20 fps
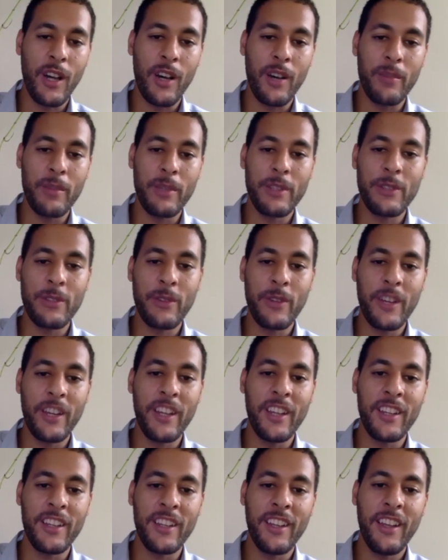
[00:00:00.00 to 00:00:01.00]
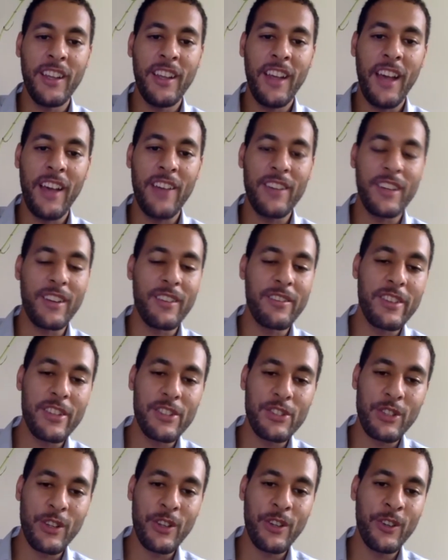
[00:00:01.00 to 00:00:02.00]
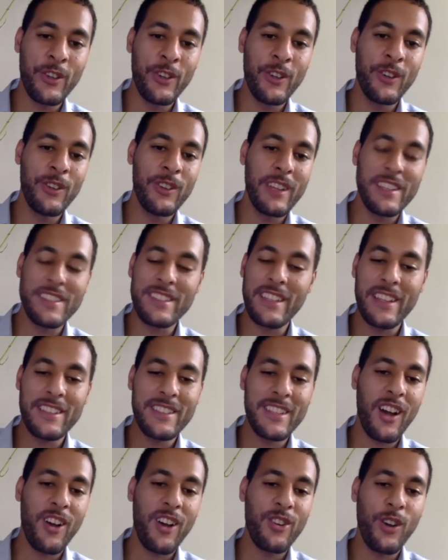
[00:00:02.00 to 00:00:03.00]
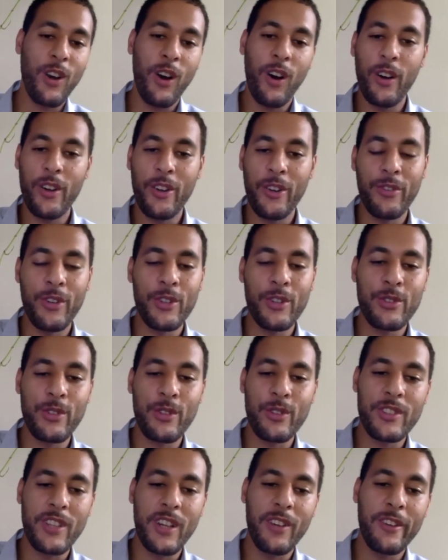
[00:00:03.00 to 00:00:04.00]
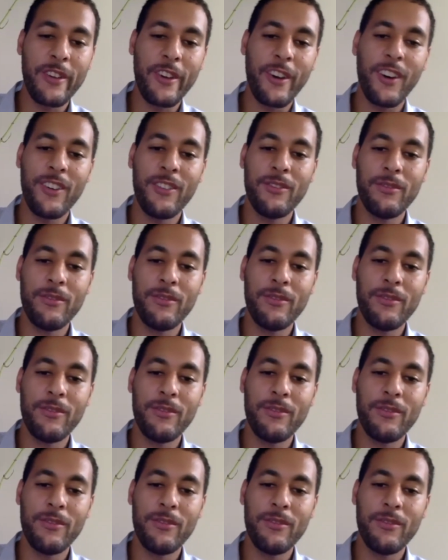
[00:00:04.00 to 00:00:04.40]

between having a physical, let's say, town hall and a virtual town hall?